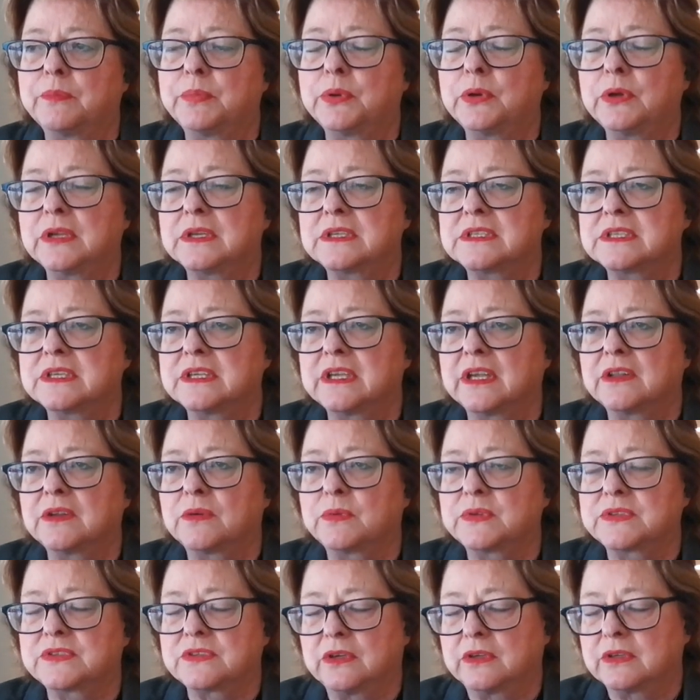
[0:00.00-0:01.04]
they're putting together
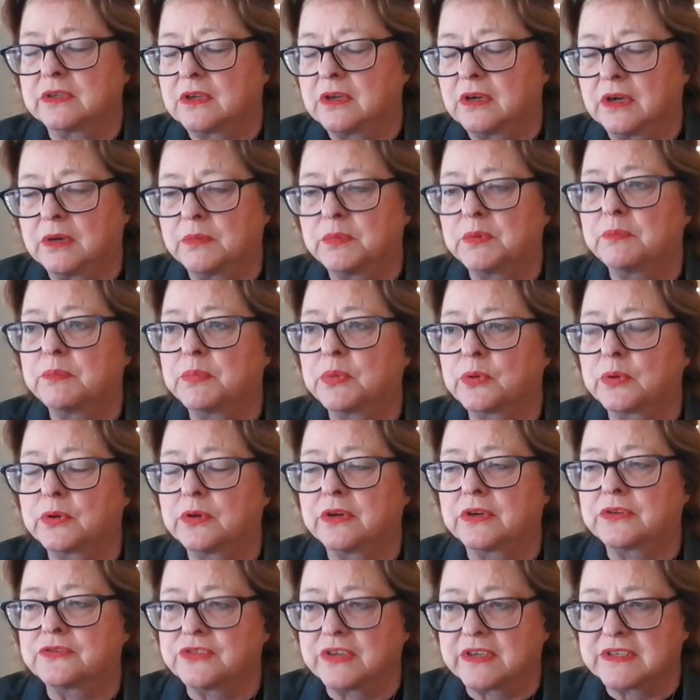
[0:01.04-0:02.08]
what's called a carbon border
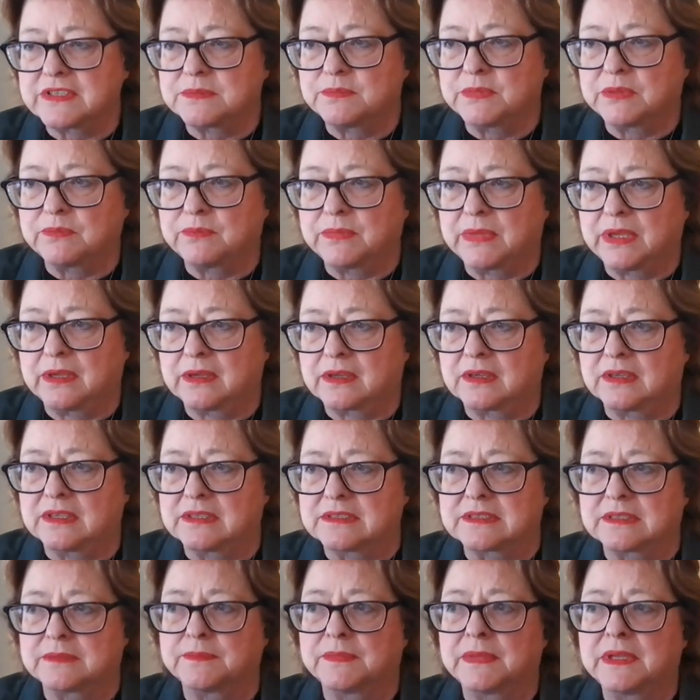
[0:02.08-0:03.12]
adjustment
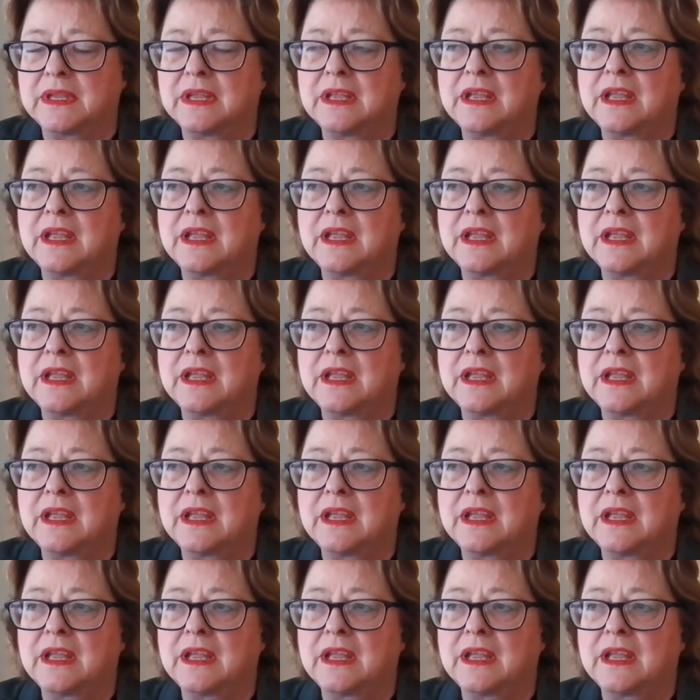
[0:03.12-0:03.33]
mechanism,